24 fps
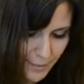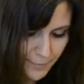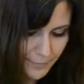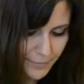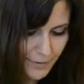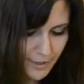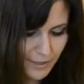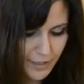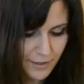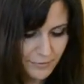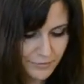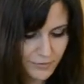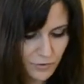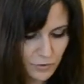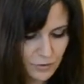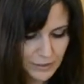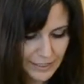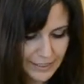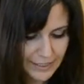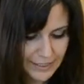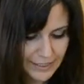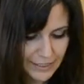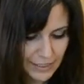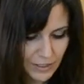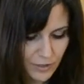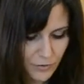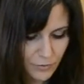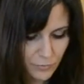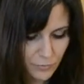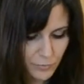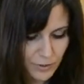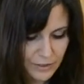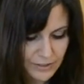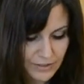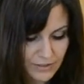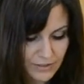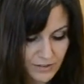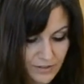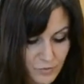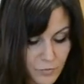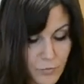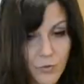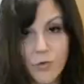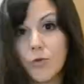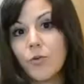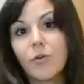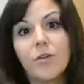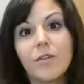but if you like it really
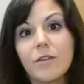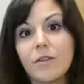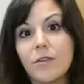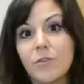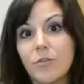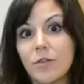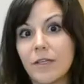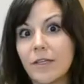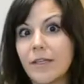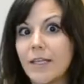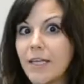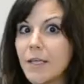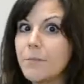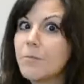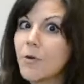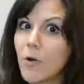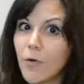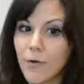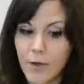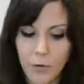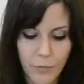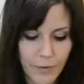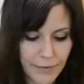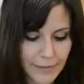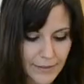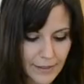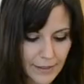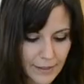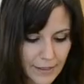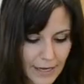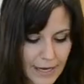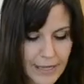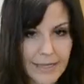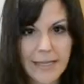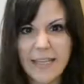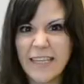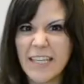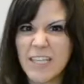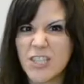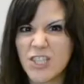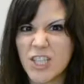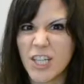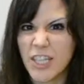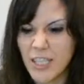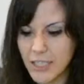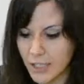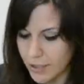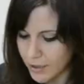smooth, you can keep going with it. I like it
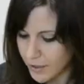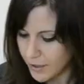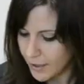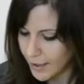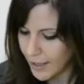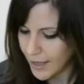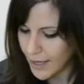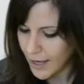chunkier.